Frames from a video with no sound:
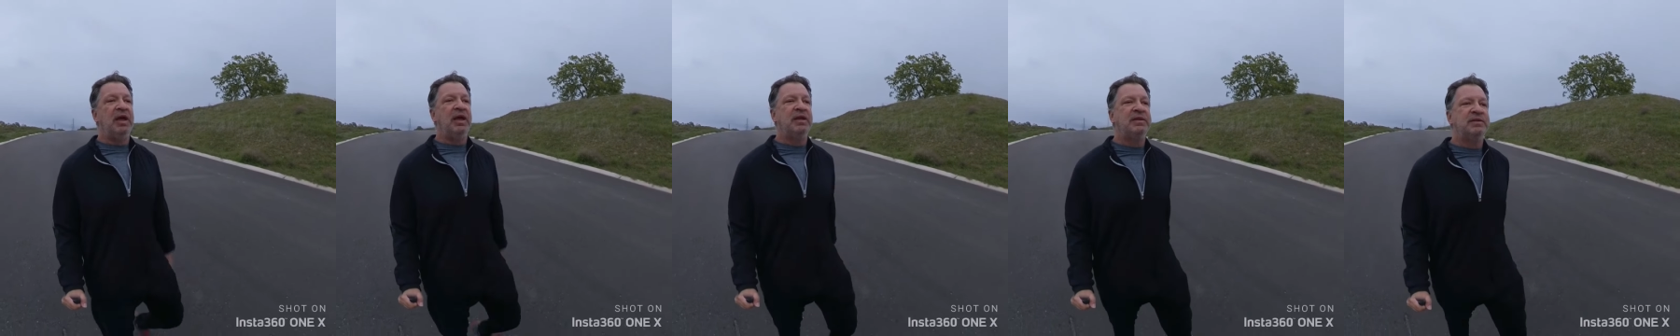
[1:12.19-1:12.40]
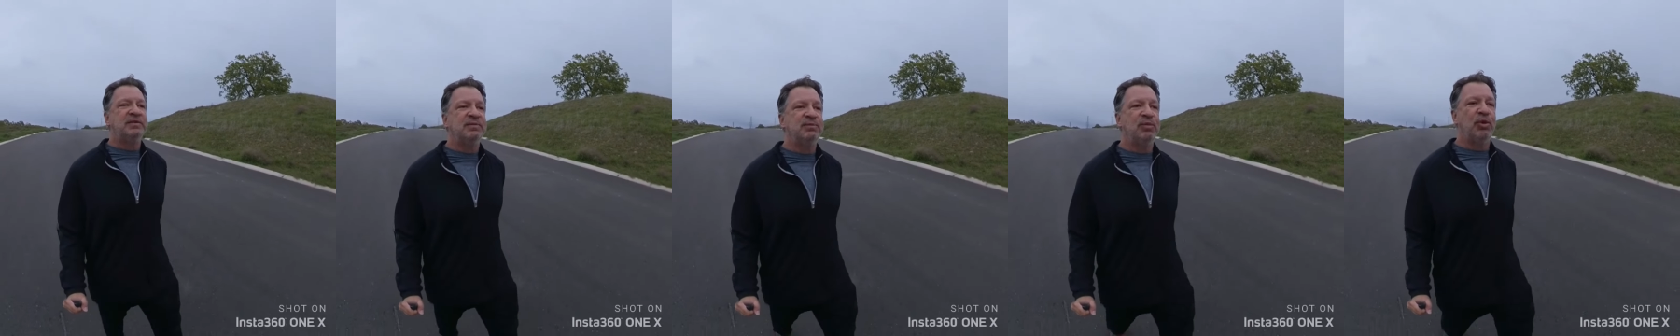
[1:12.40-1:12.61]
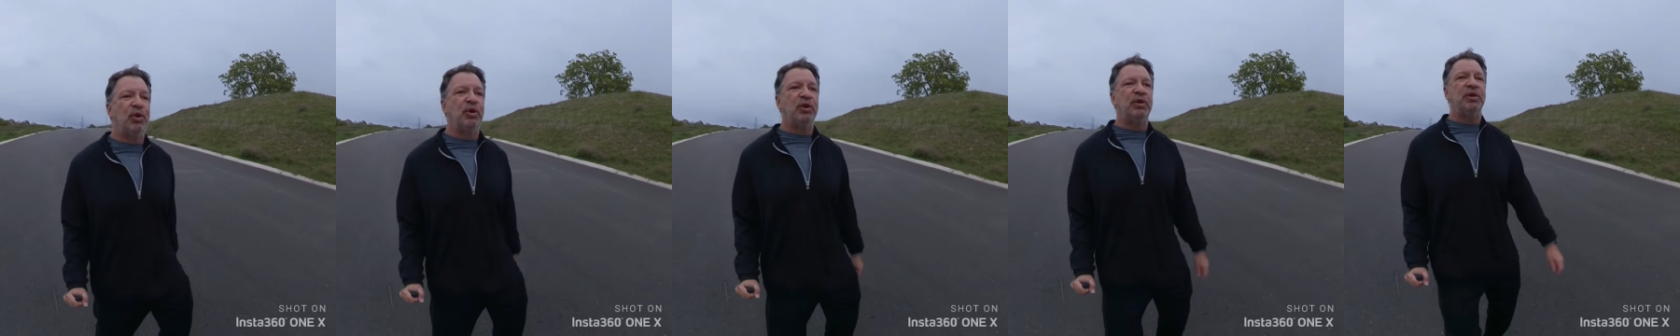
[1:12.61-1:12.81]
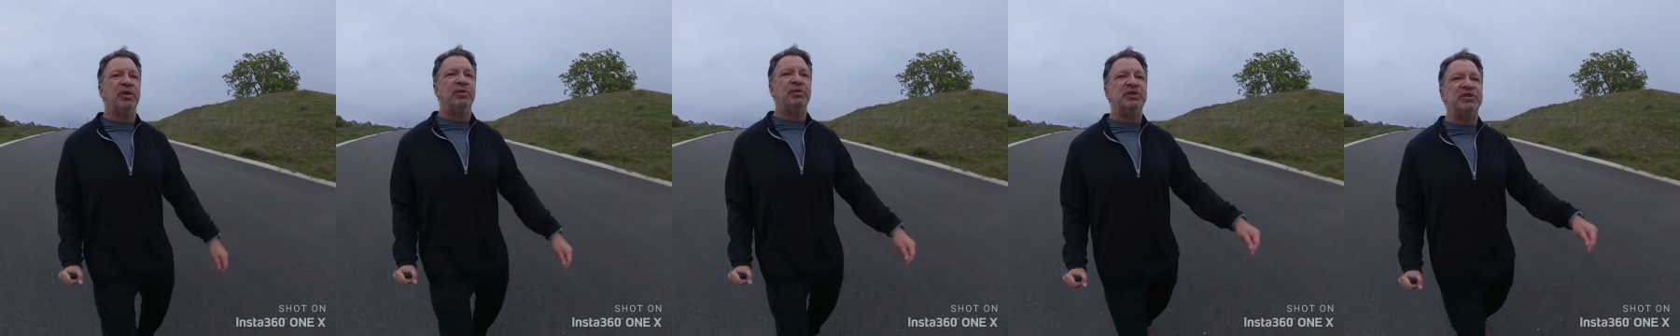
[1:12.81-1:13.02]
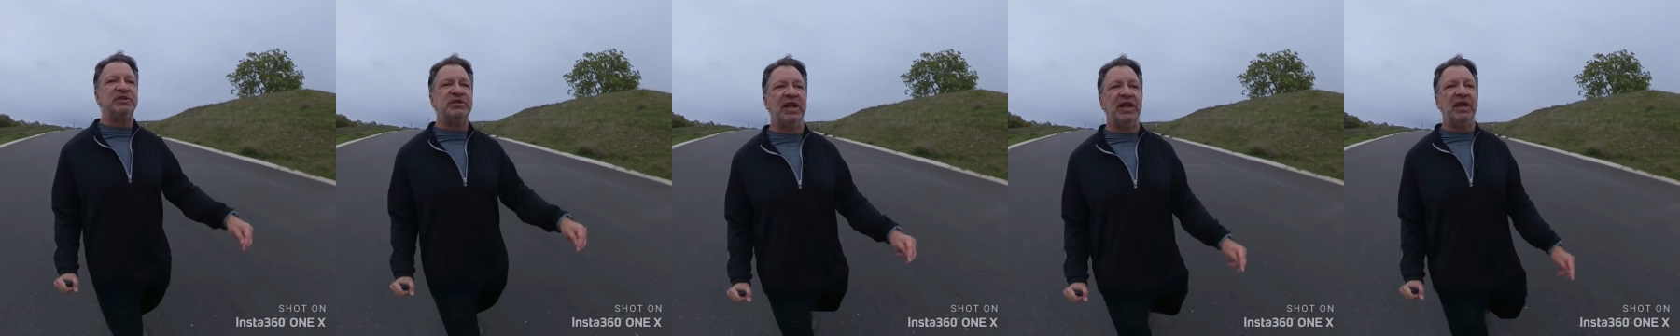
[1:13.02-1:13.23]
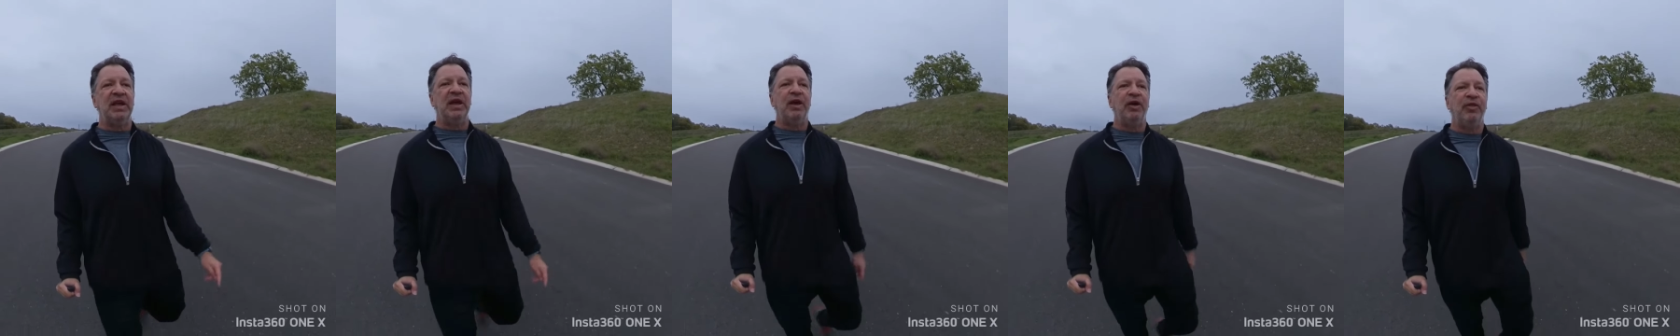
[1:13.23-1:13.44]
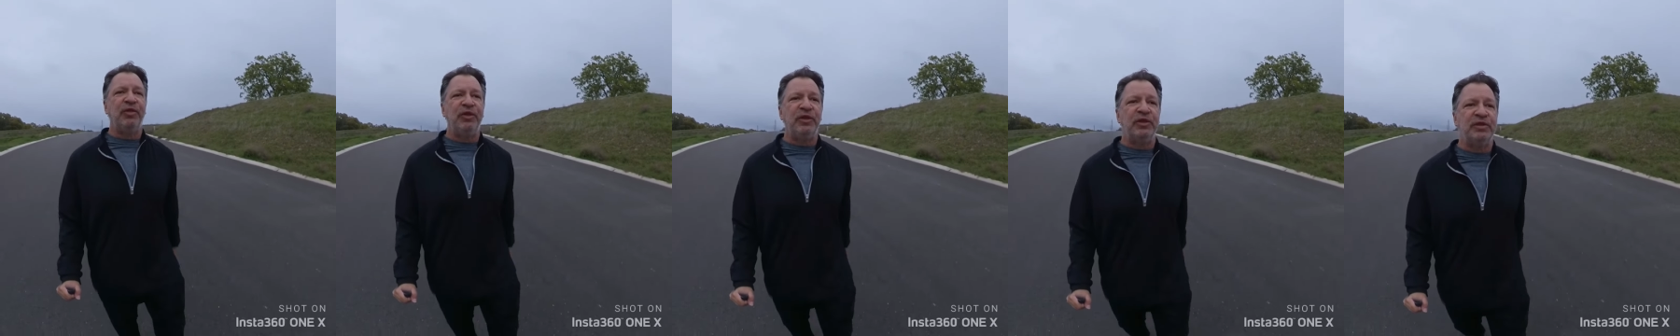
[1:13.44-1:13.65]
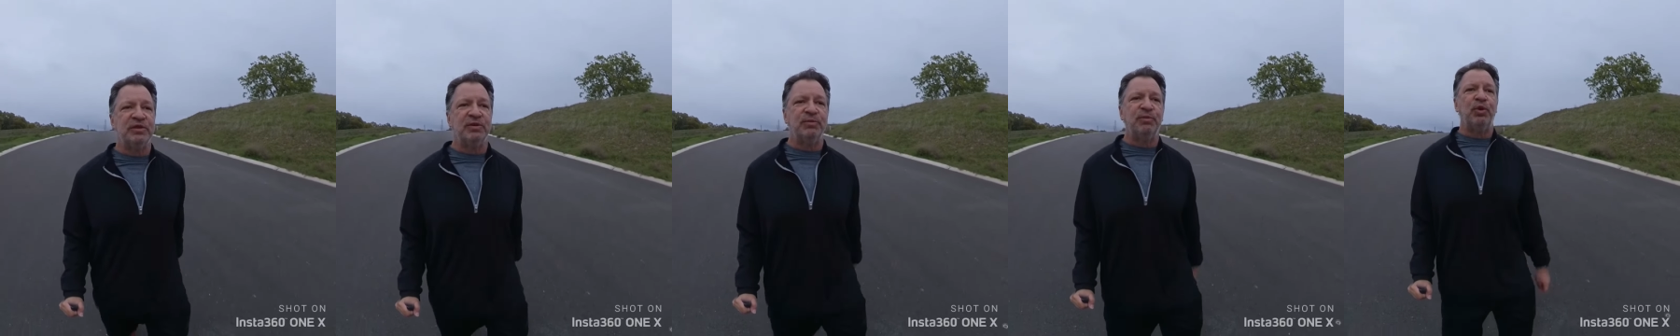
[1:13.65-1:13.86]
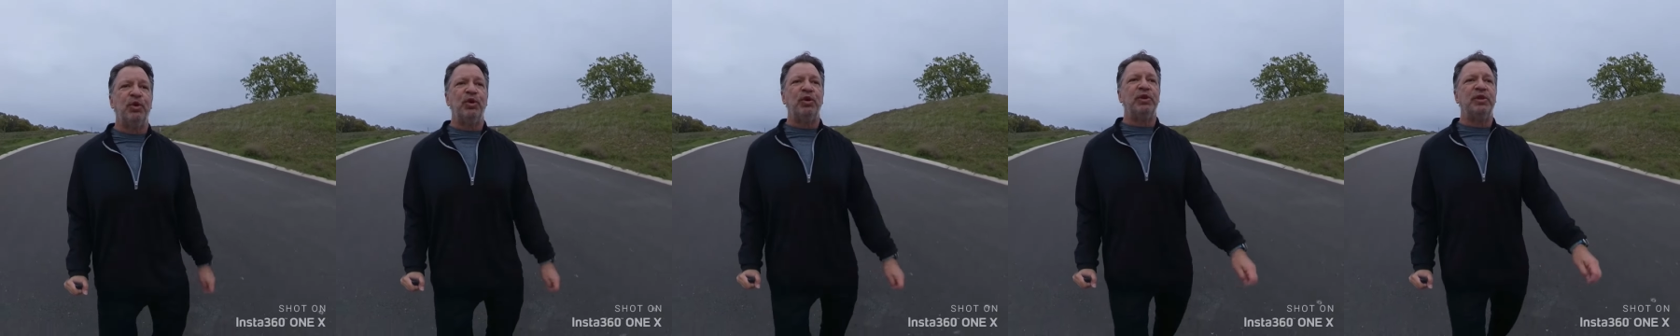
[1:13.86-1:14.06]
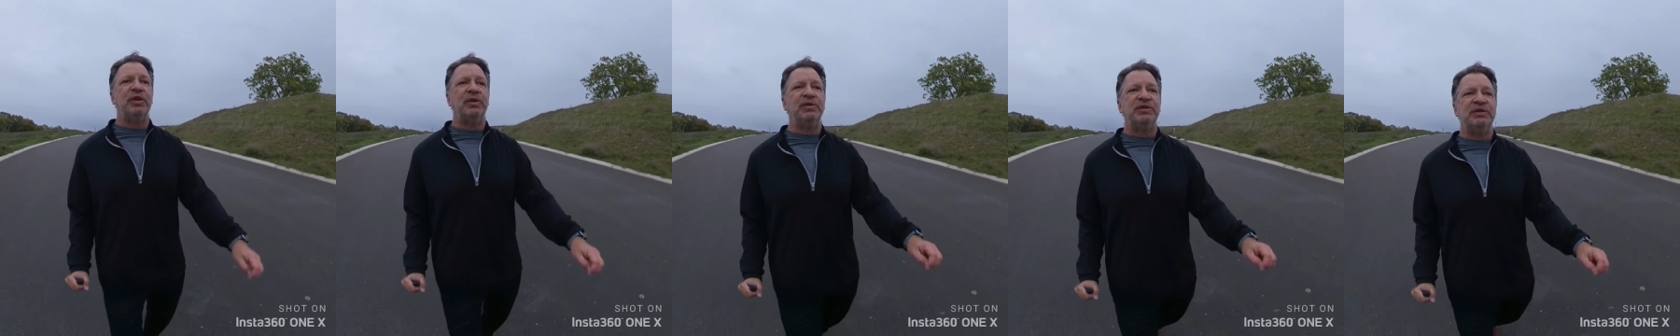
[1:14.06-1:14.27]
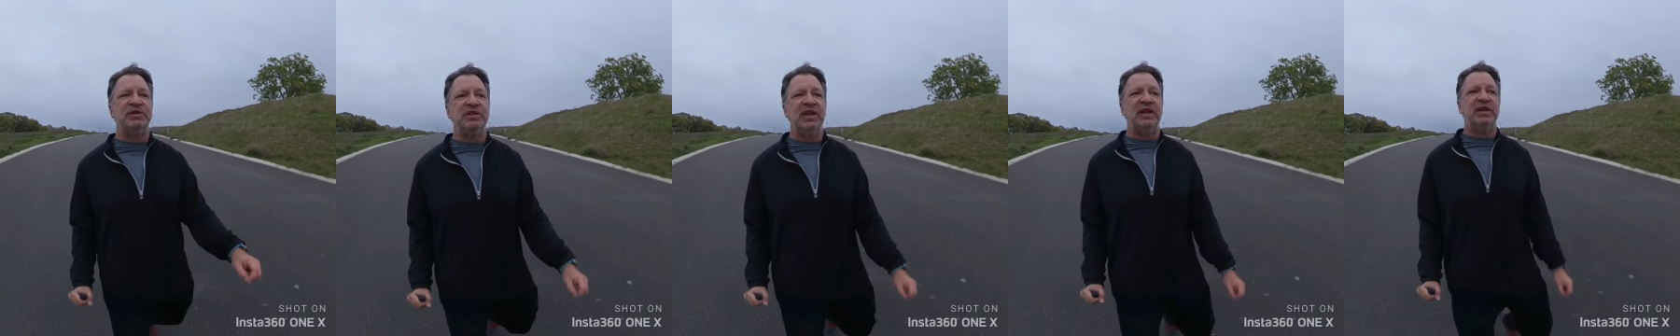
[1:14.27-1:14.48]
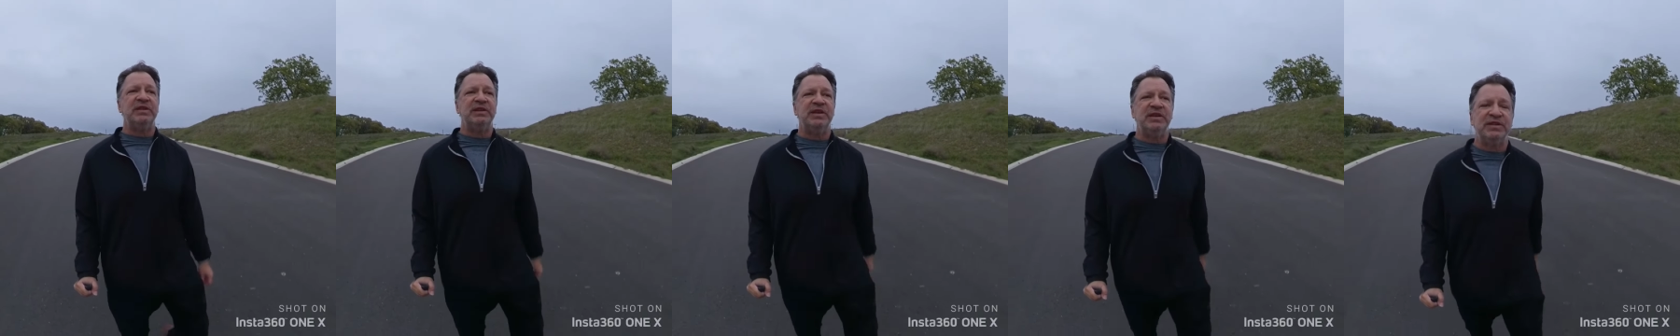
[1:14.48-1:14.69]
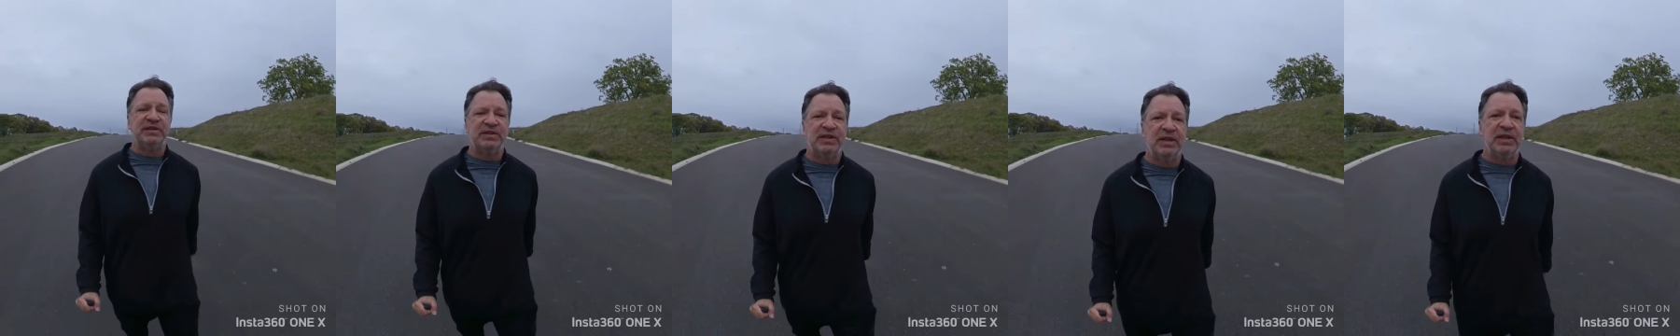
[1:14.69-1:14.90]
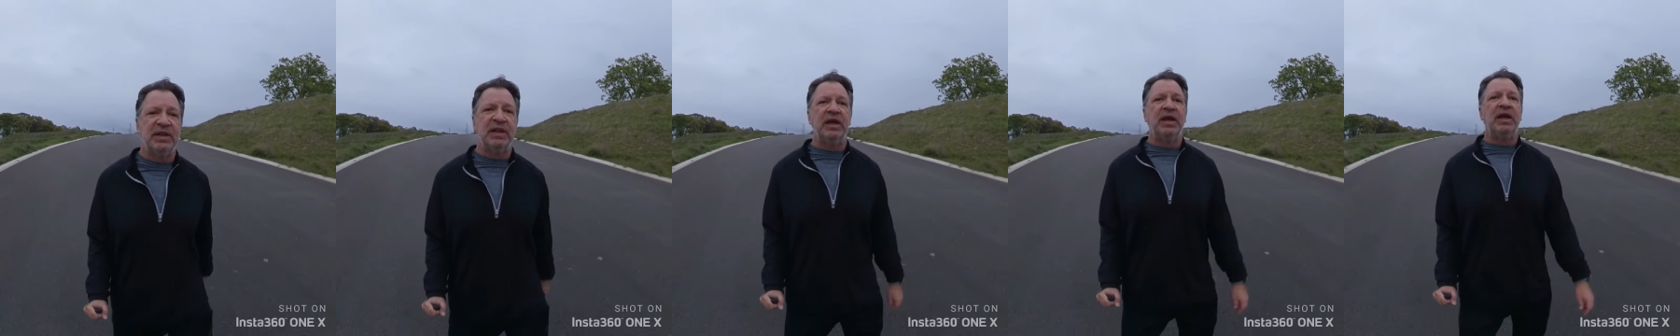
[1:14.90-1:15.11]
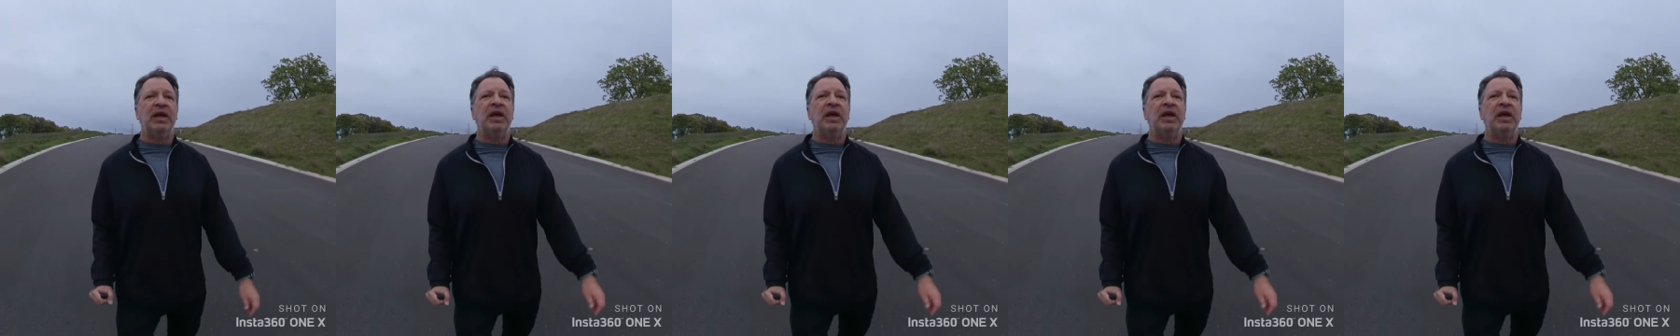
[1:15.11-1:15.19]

It's important that we stay healthy. It's important that we stay distant.